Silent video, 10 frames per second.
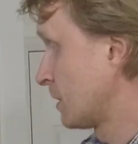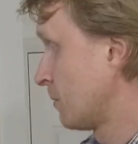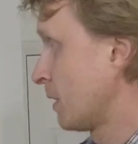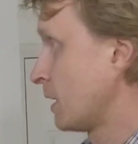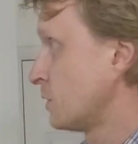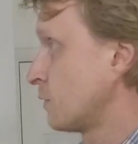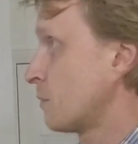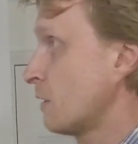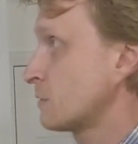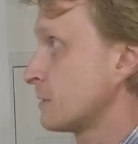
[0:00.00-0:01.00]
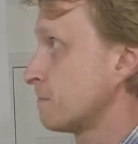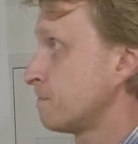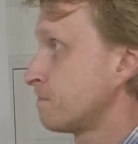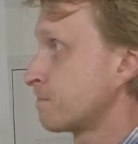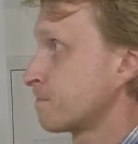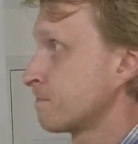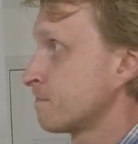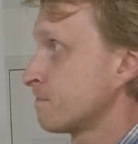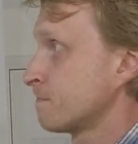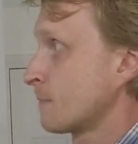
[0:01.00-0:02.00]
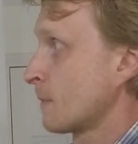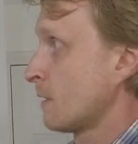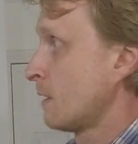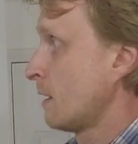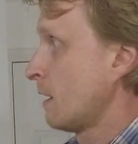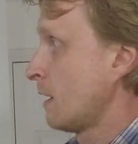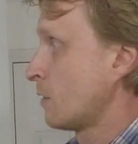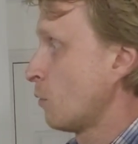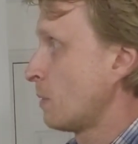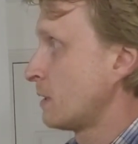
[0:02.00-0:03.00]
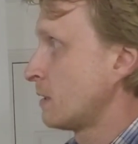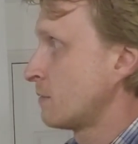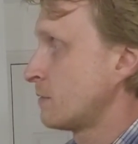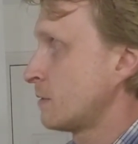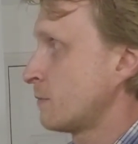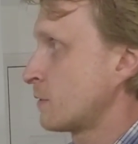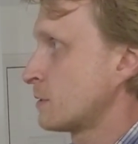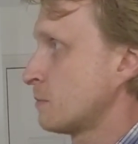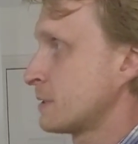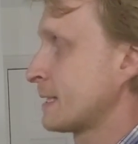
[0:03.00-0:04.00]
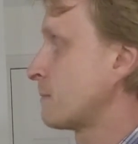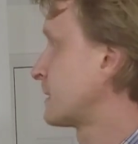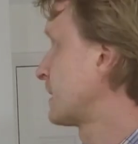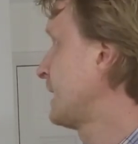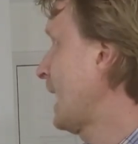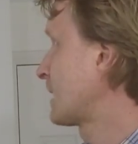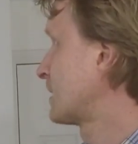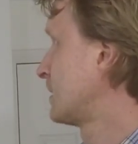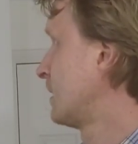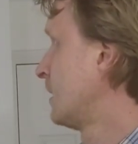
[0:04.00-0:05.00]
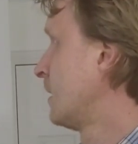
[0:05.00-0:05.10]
example into a browser and open some for example Samsung DeX